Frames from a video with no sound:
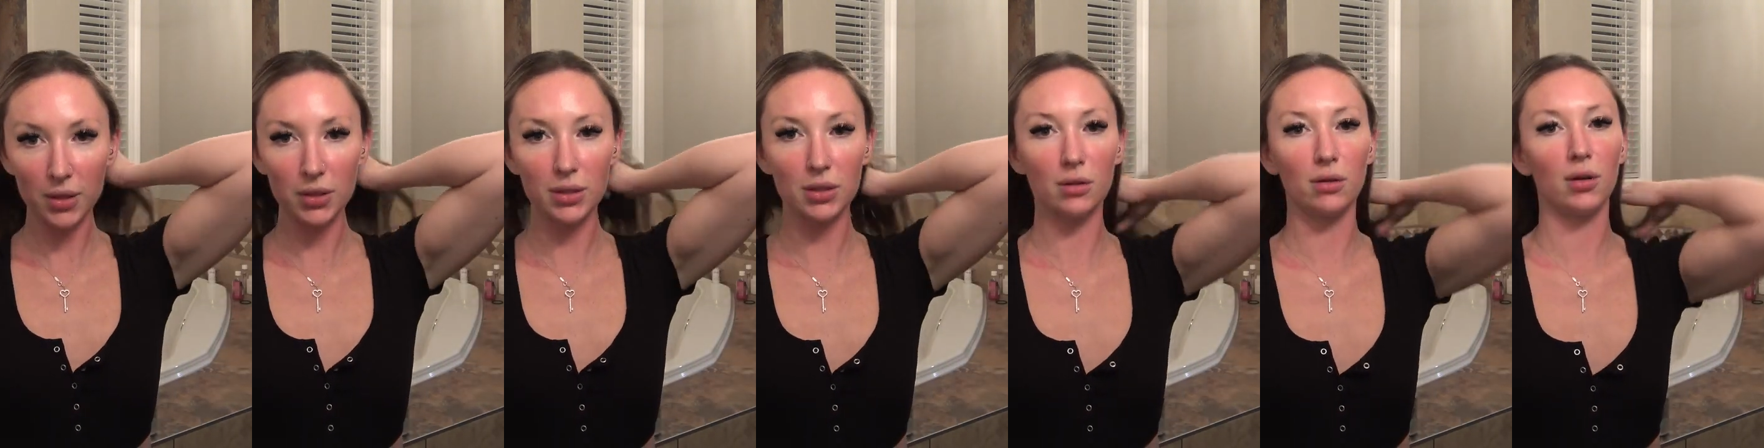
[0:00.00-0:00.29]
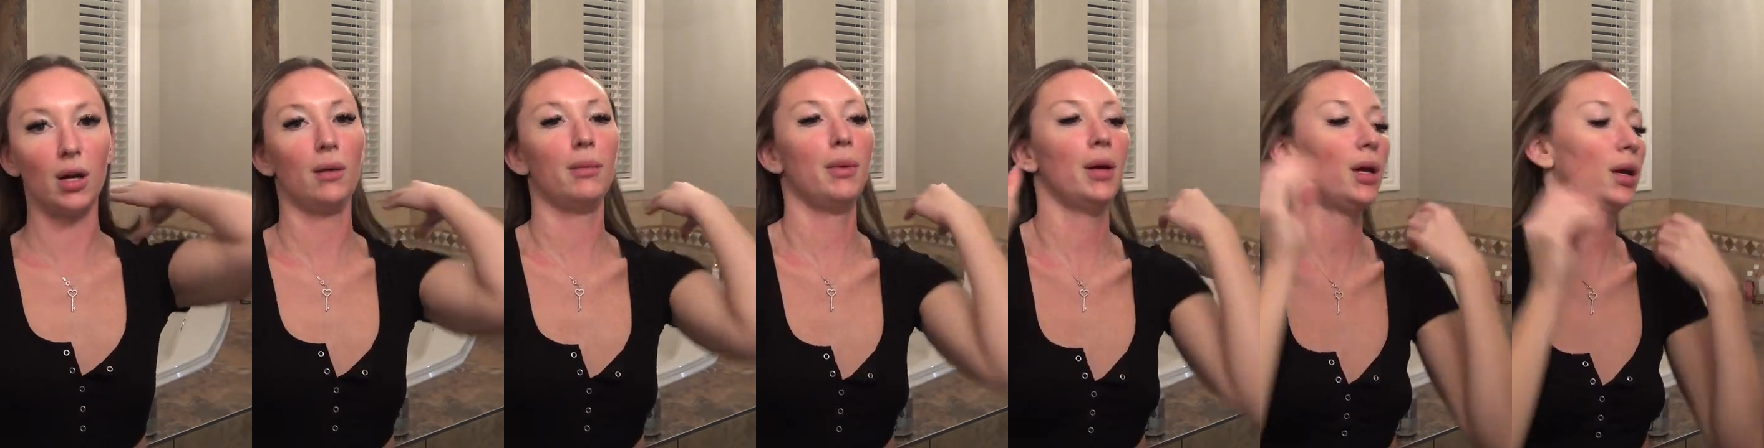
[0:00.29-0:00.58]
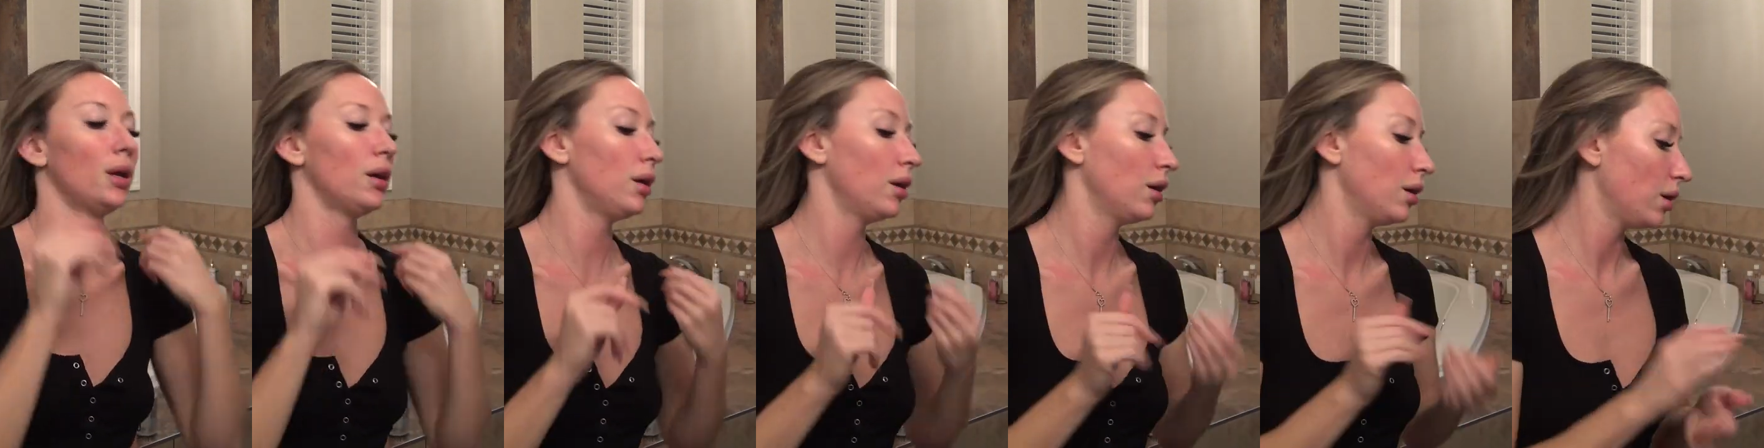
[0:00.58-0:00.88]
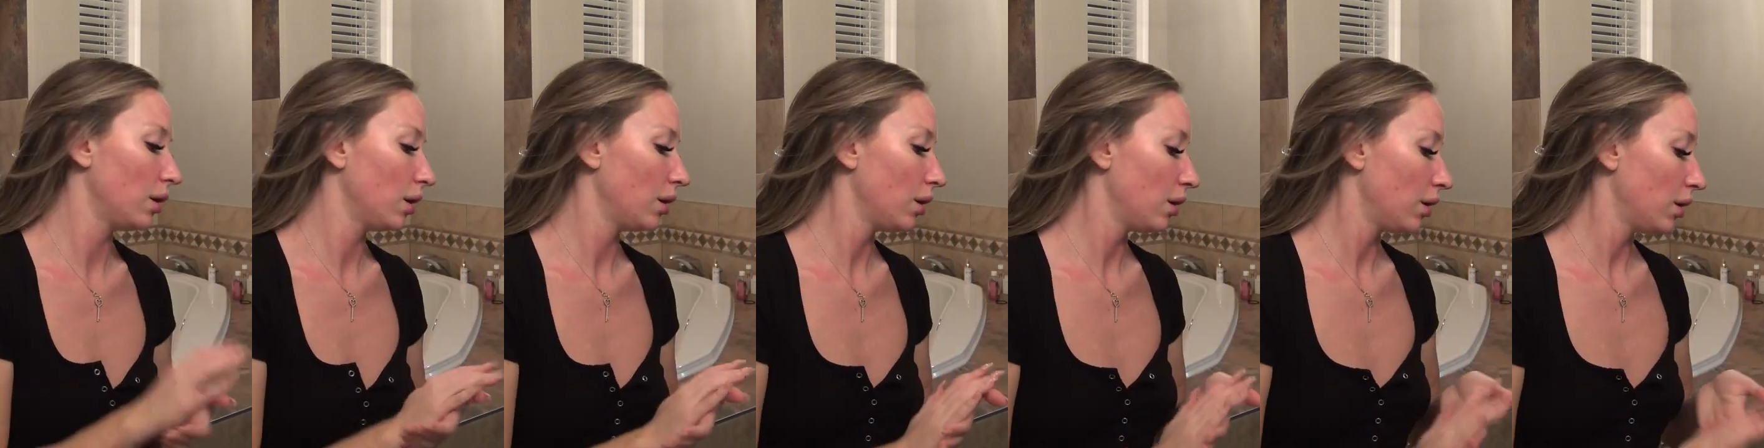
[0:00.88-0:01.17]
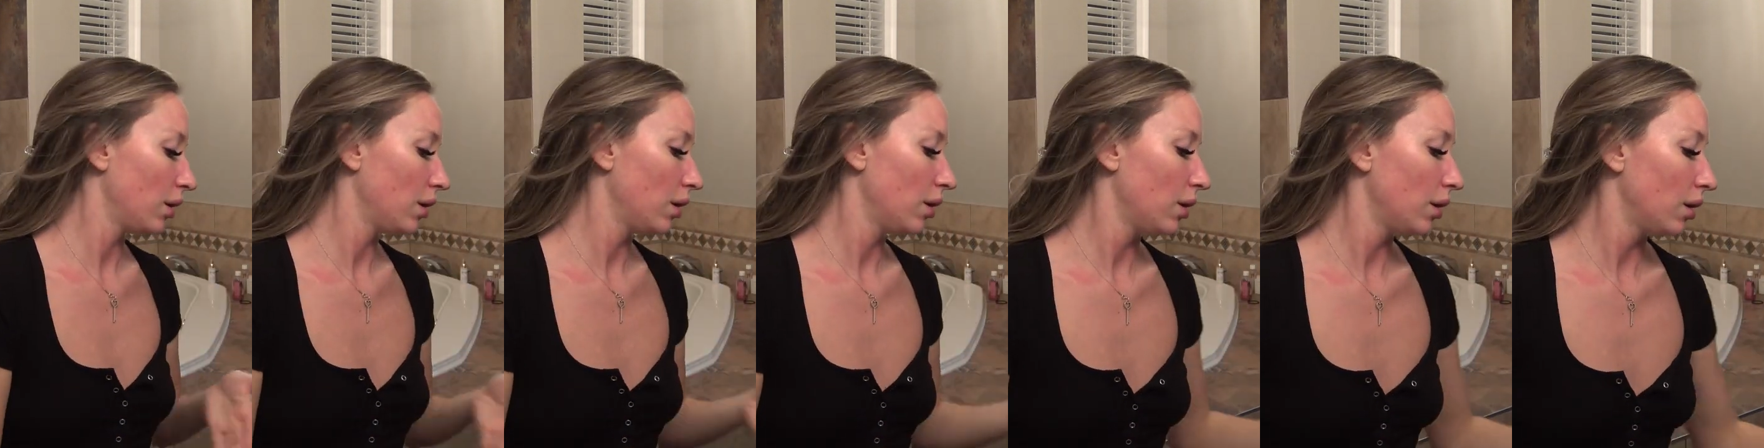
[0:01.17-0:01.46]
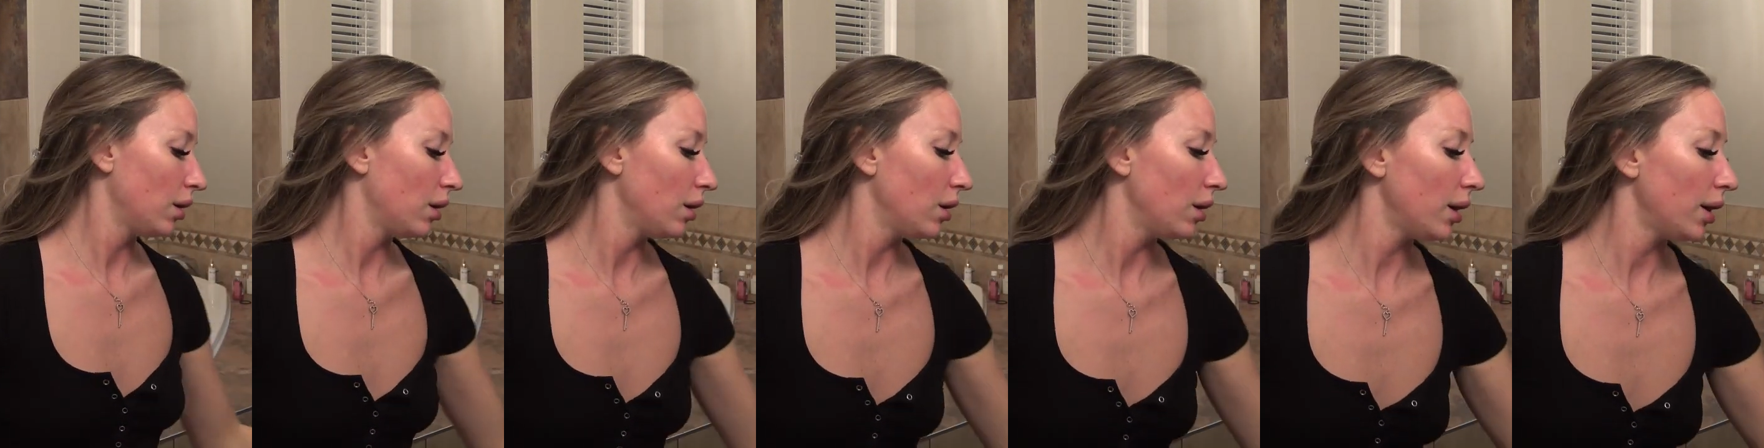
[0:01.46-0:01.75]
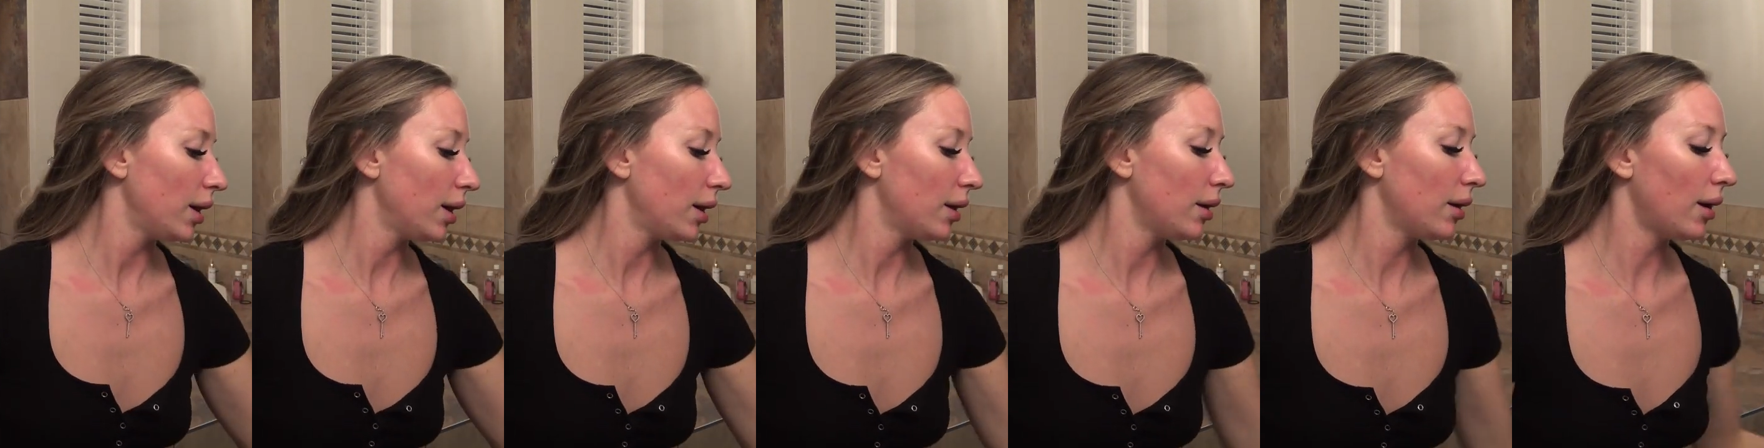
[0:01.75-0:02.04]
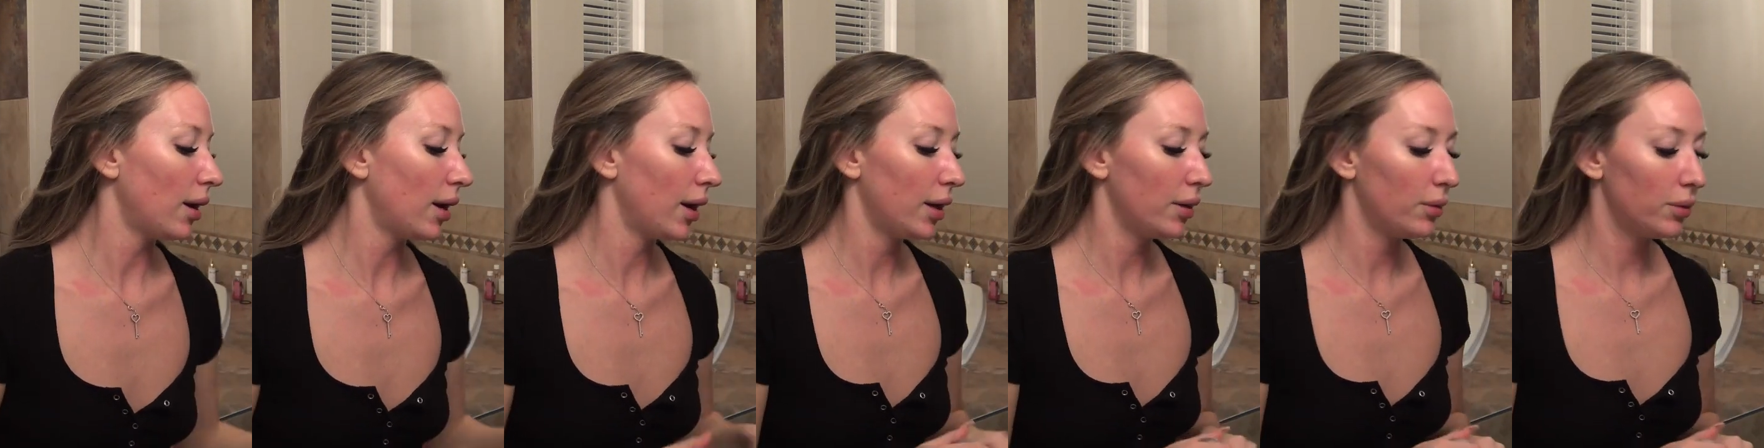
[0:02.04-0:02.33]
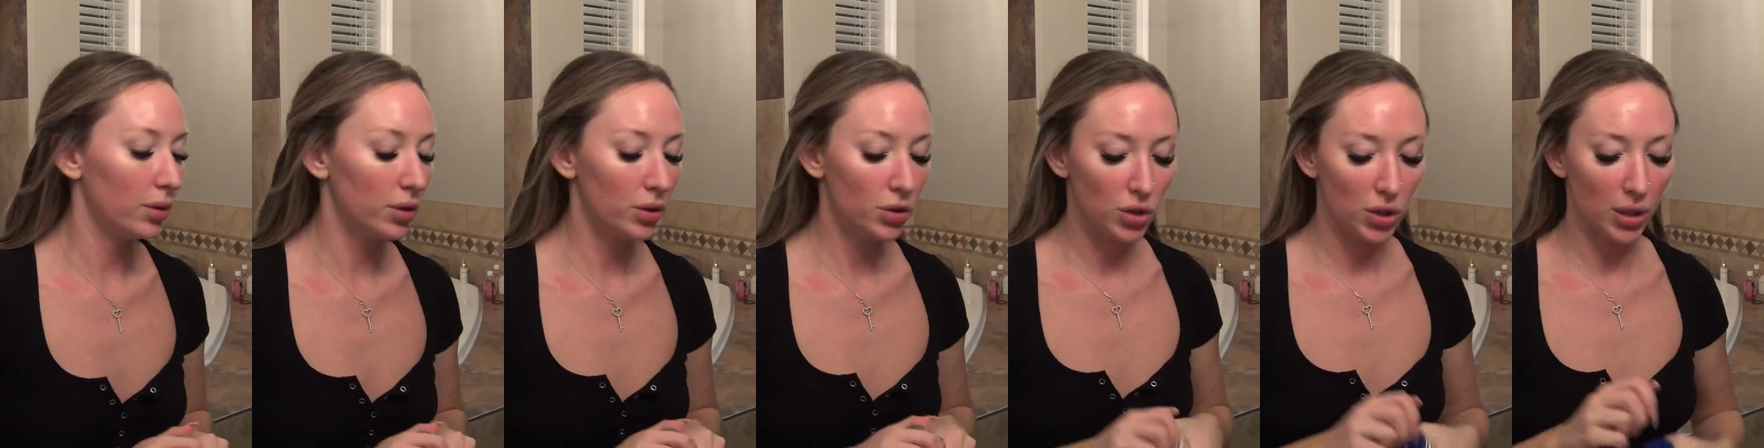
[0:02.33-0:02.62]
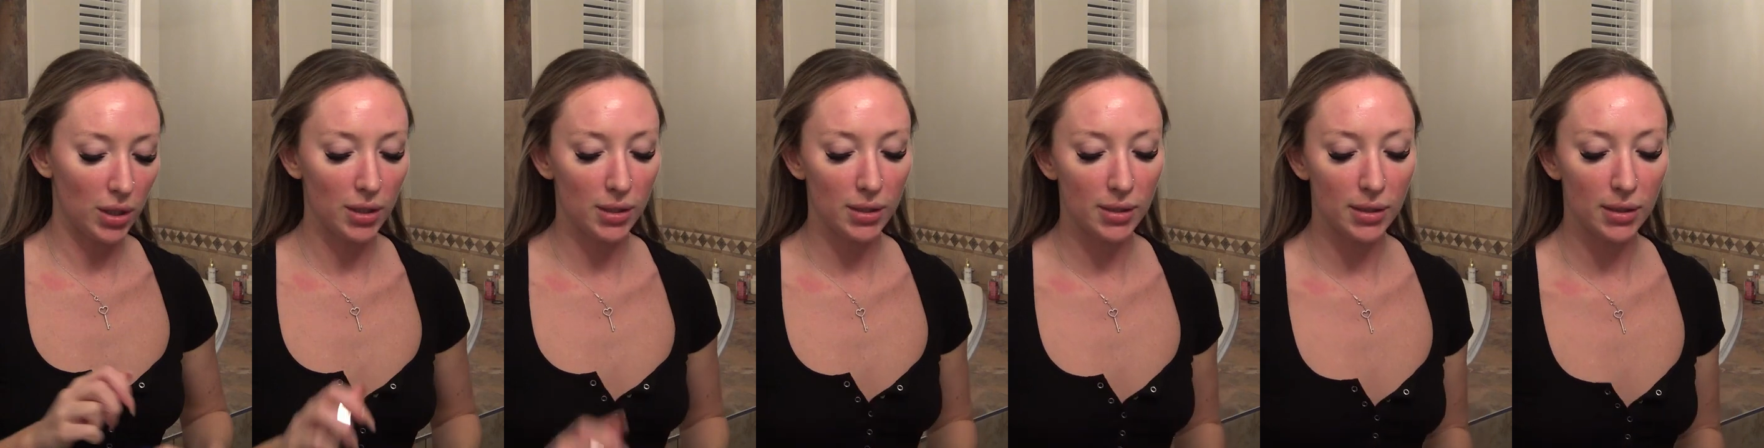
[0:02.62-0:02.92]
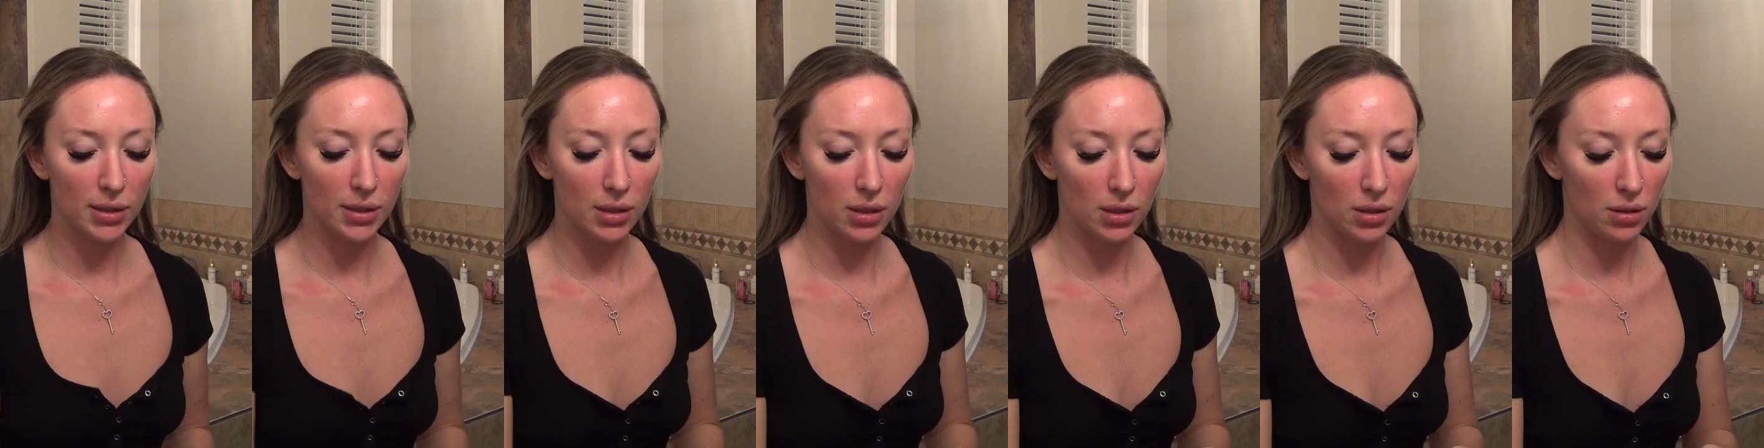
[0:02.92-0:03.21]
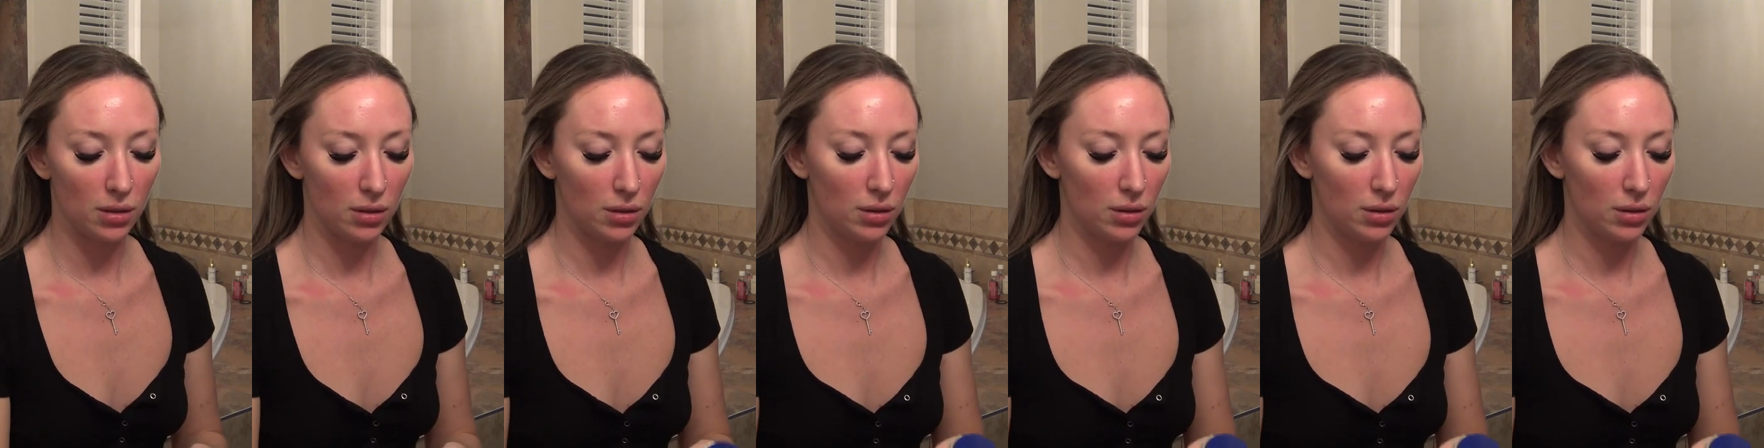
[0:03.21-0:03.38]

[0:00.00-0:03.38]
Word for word: scrubbing and I will just